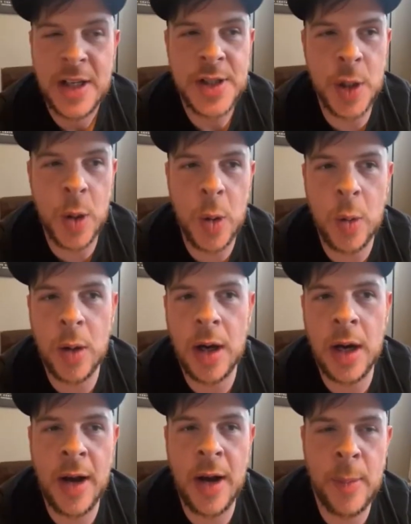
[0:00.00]
So
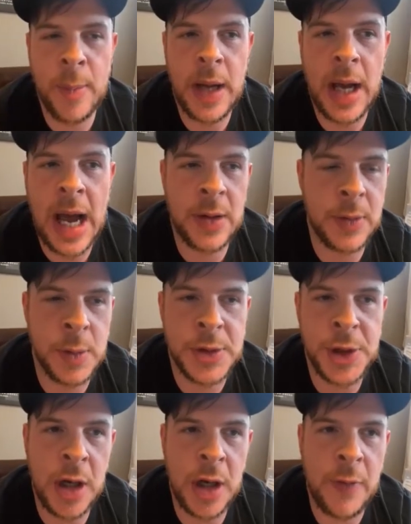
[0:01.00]
um, I, we'll
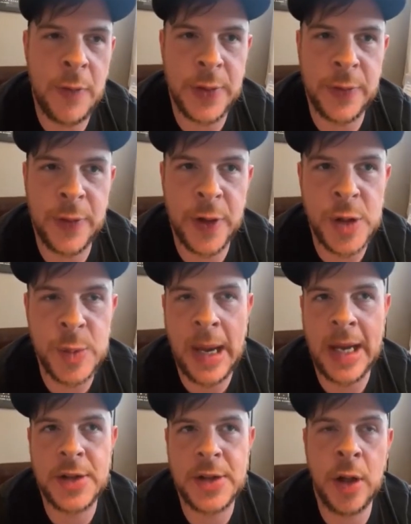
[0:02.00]
start off with the first
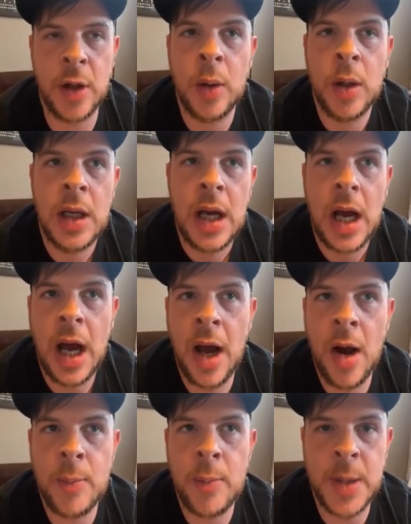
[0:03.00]
match. So
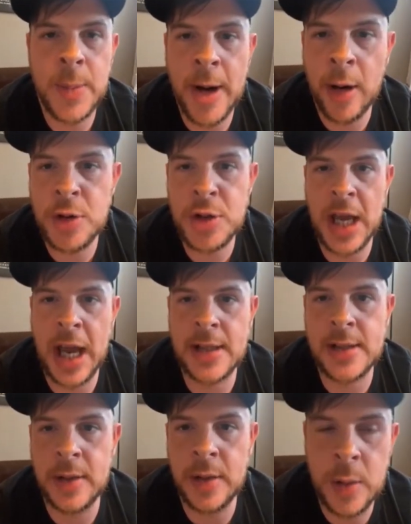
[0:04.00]
um, Camaro
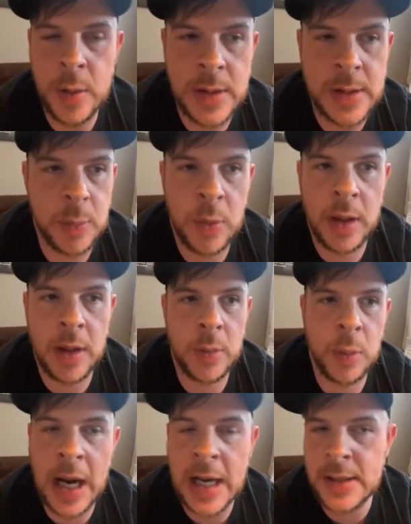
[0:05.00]
Jackson, who is one of the
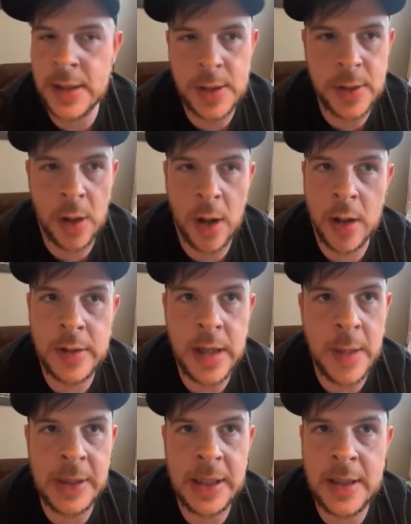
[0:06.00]
rising stars.
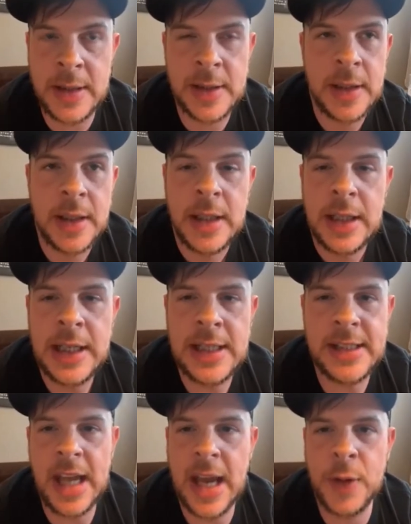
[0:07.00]
I mean, he's
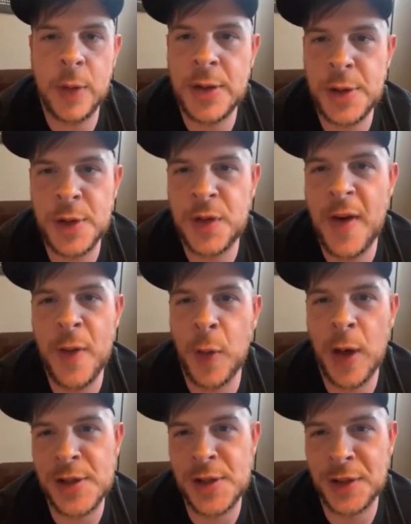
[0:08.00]
He's Davey Richards' favorite
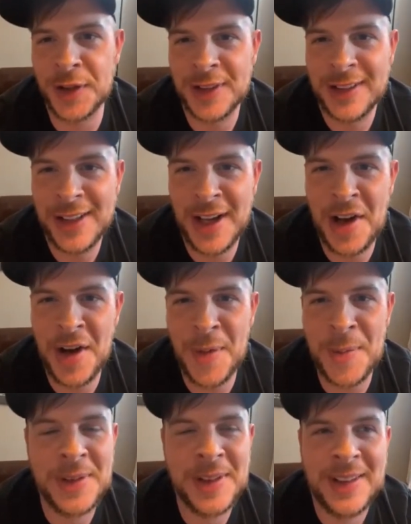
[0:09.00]
wrestler.
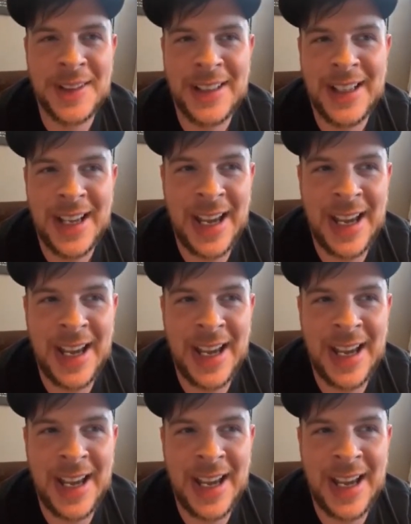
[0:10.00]
Um, okay.